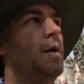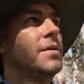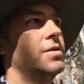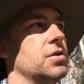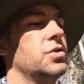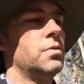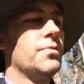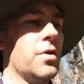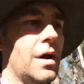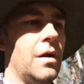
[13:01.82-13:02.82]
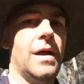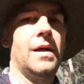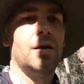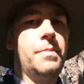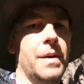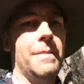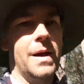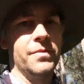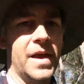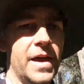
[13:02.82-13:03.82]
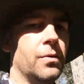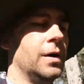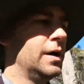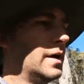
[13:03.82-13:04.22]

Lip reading: I just assumed they were up at Mt Dale.